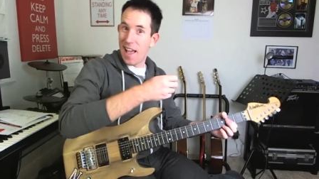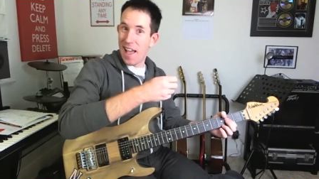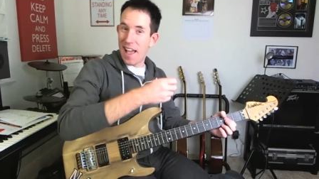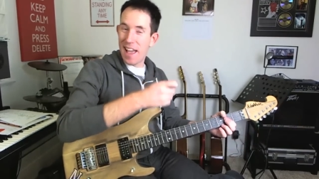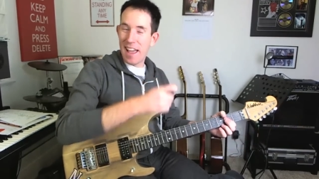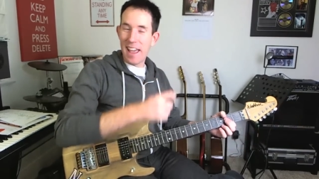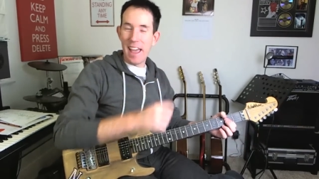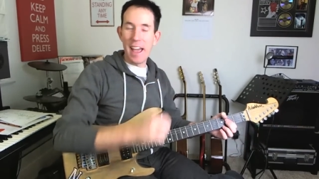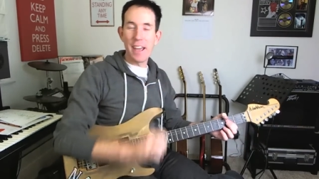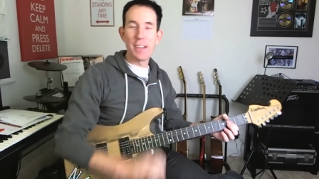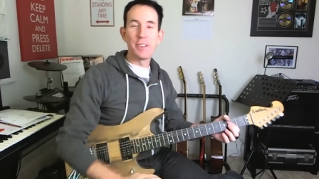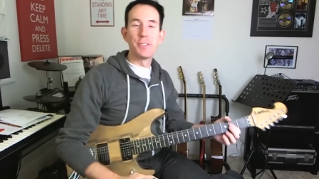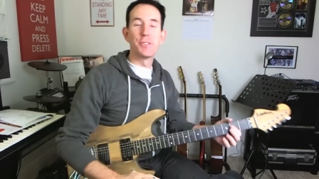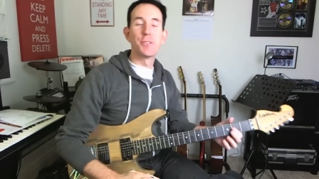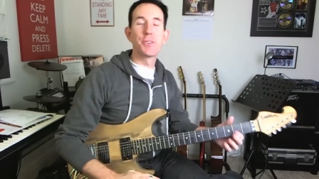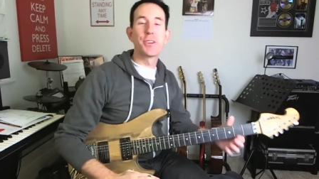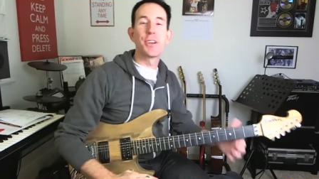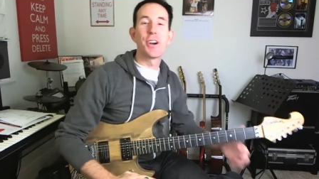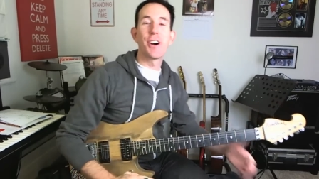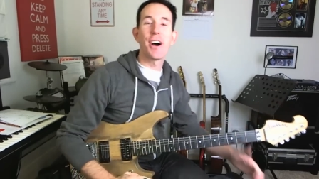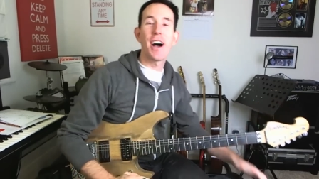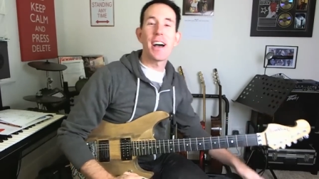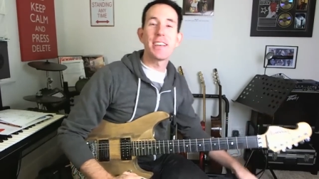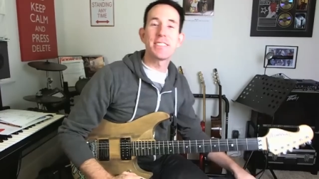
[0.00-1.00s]
Hey, how you doing
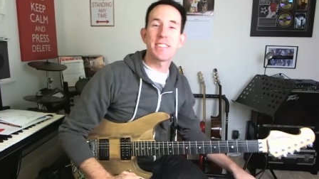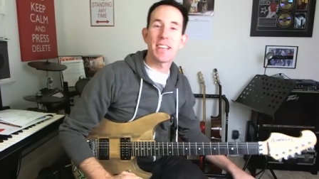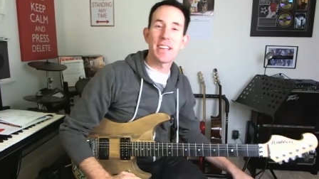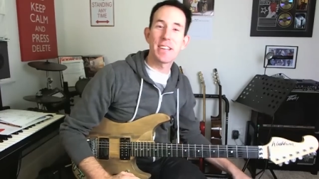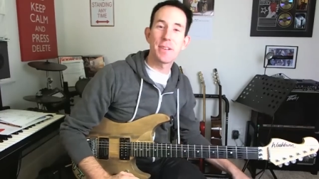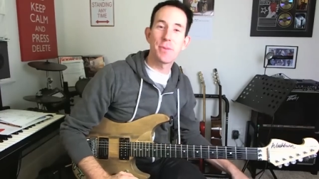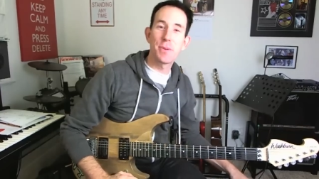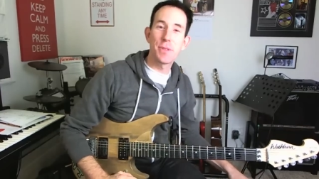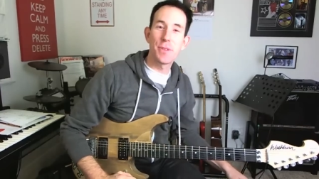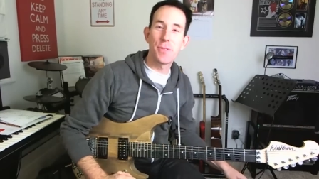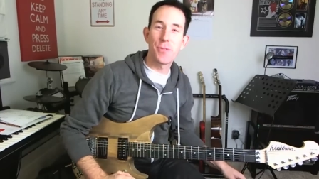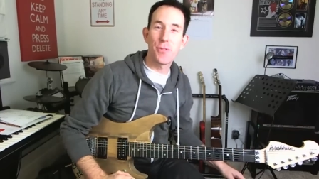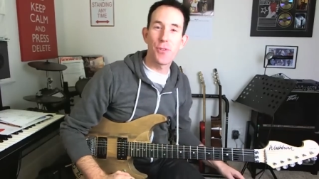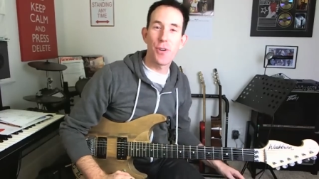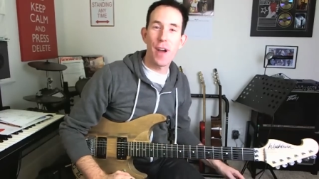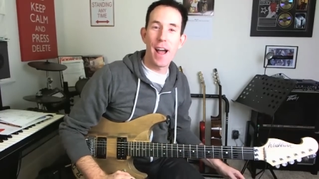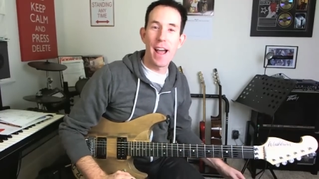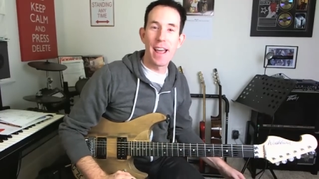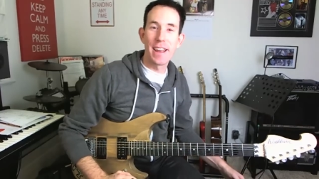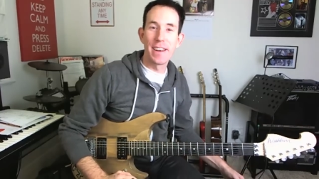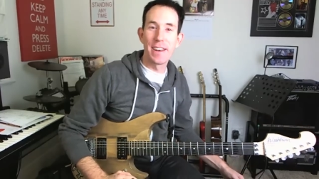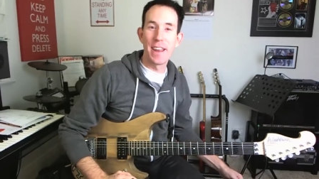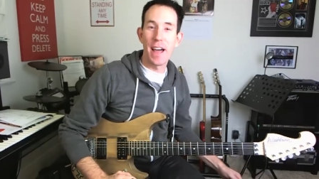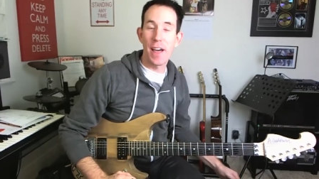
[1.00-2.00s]
guys? Andy with you for
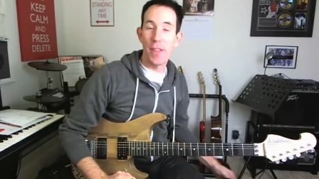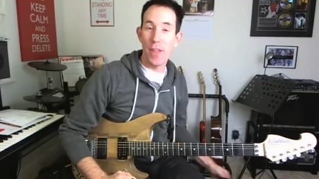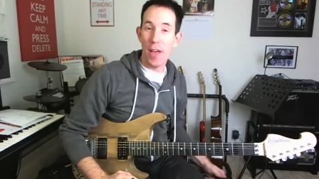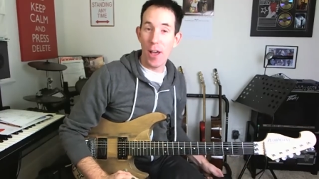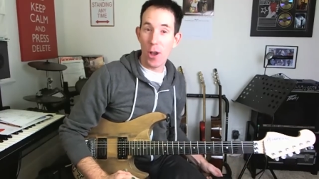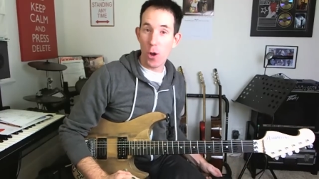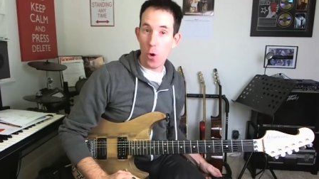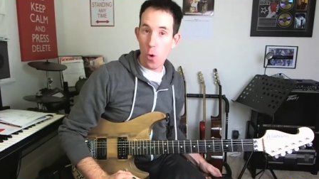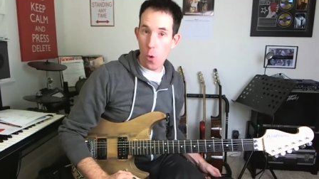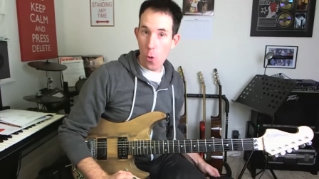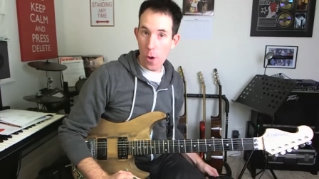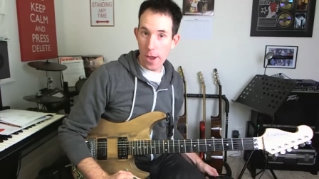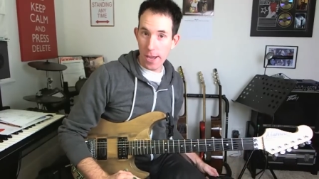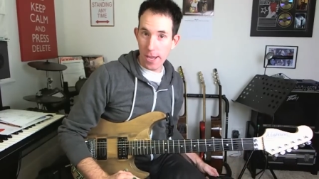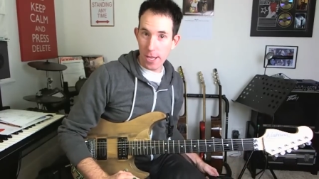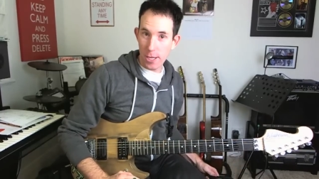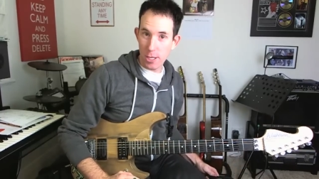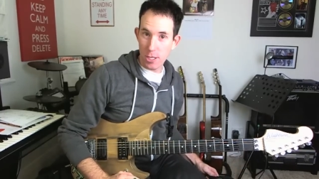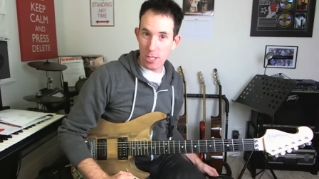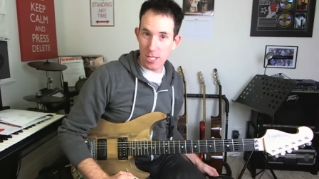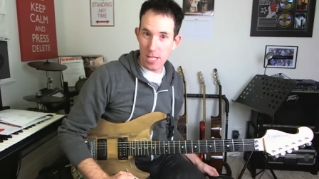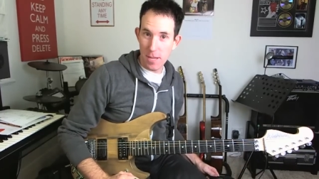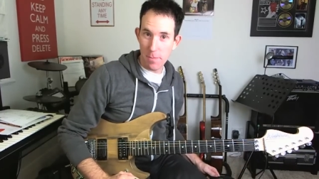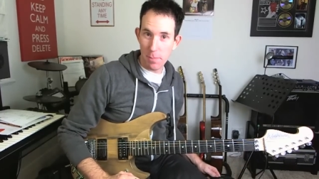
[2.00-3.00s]
another
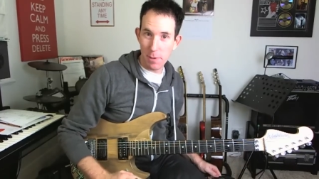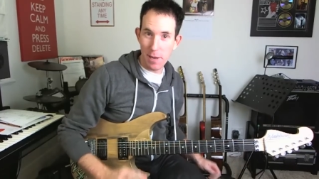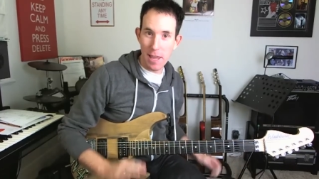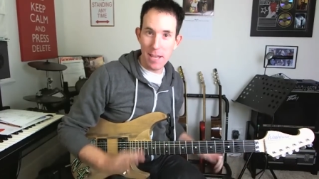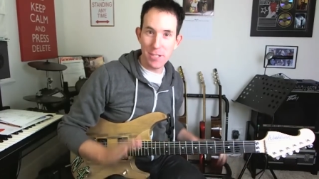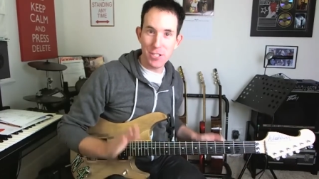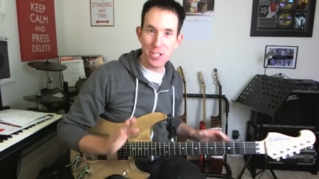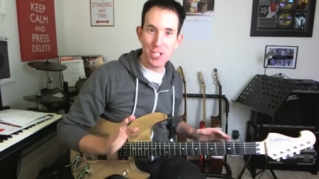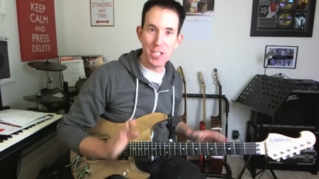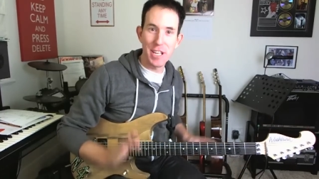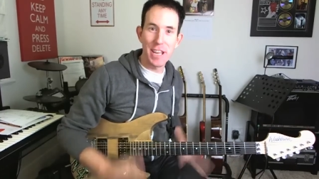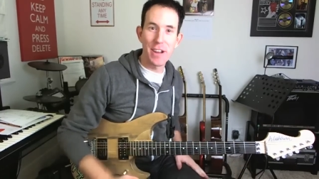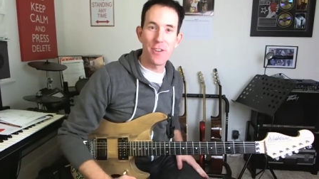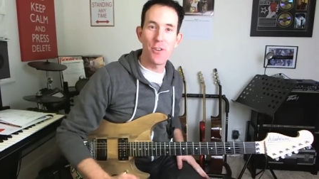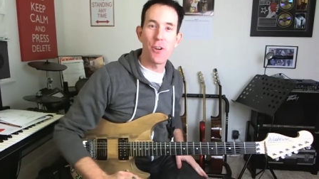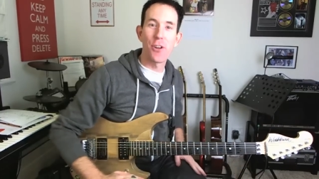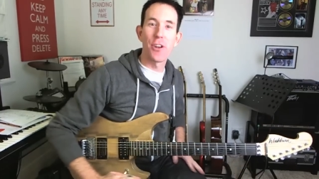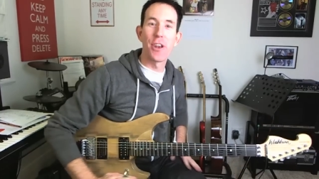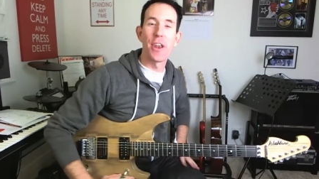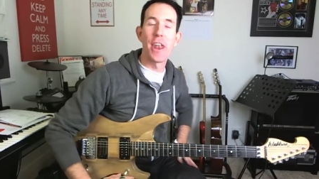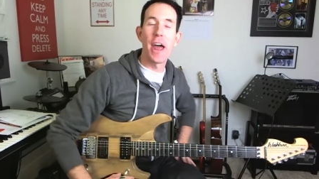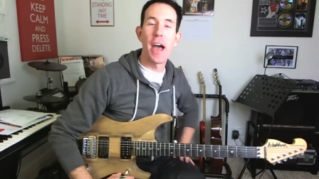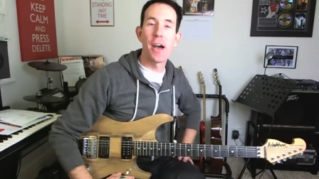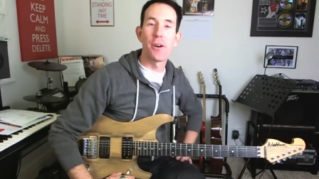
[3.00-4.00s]
quick tip lesson here
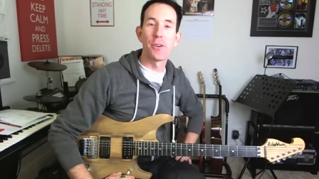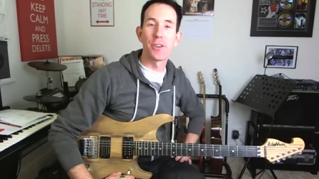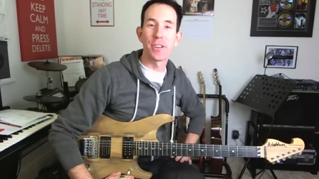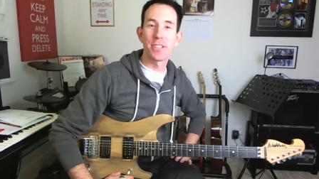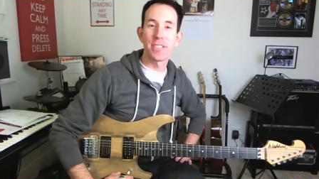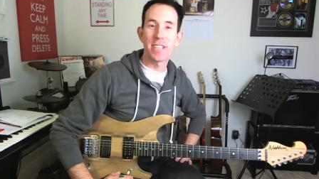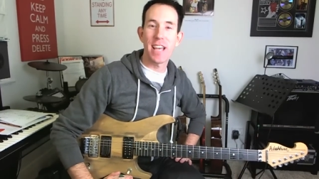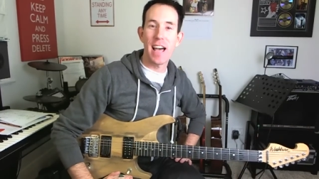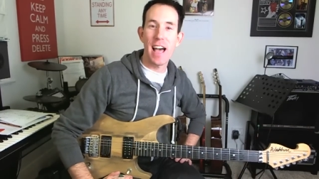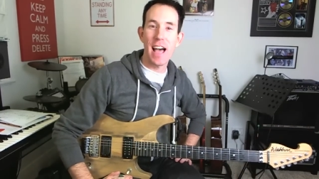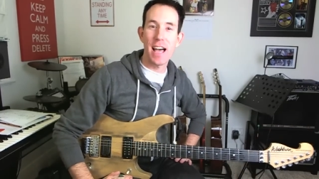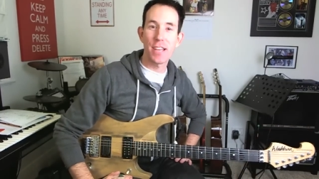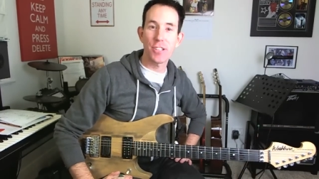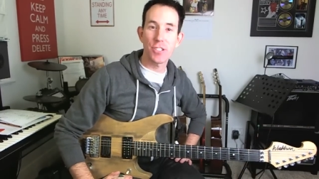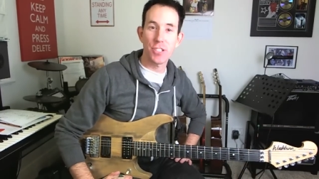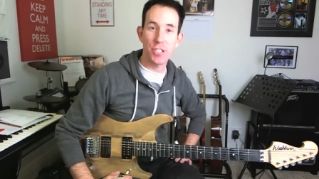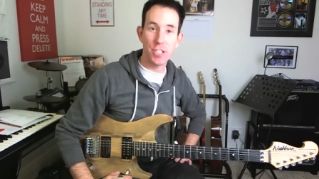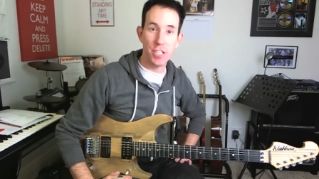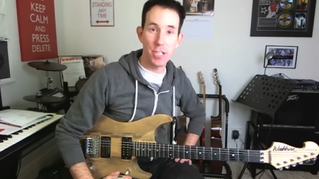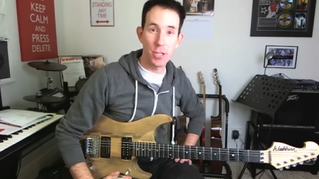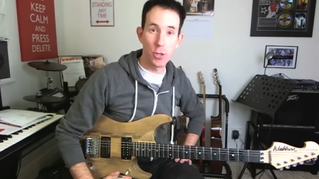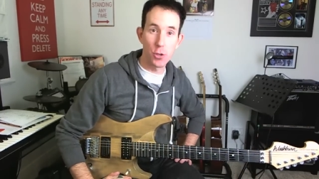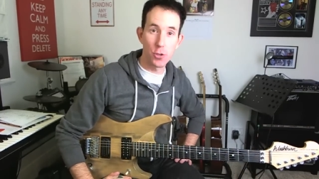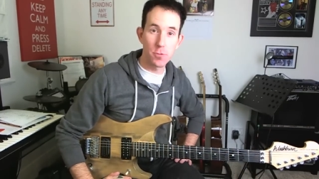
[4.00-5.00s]
on nail guitar
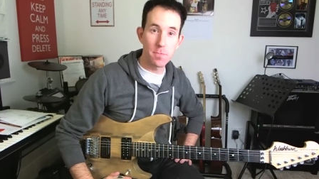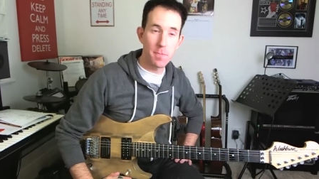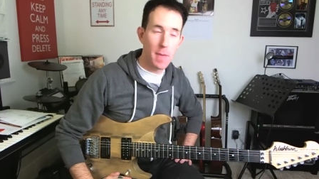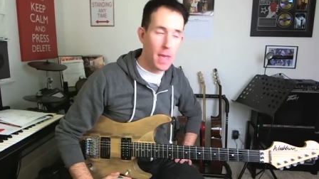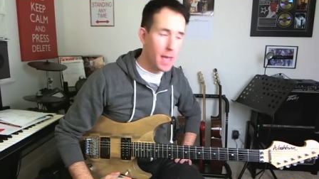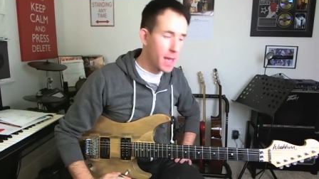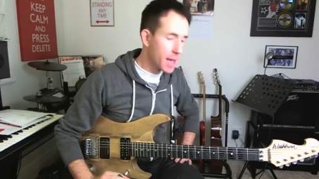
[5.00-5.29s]
skills.